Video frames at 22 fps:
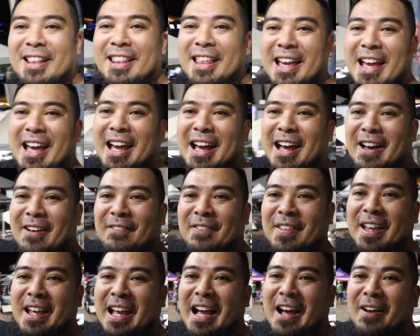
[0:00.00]
they
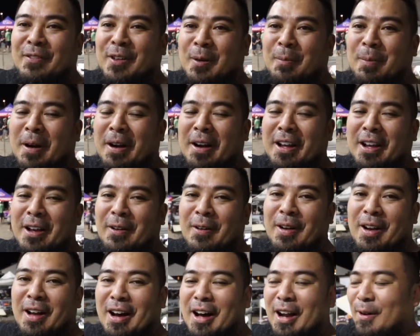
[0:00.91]
have the after party
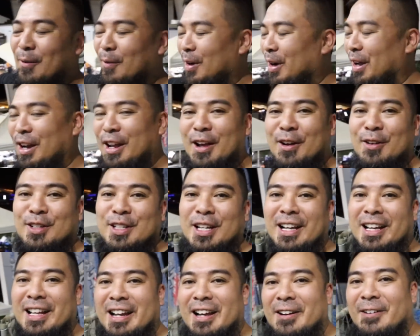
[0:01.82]
going on and we're gonna go
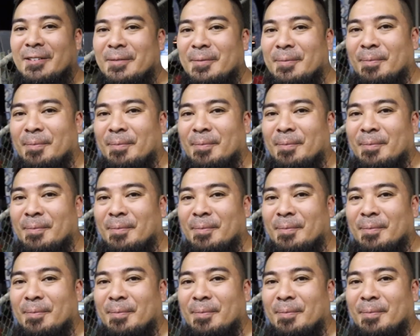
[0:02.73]
check it out.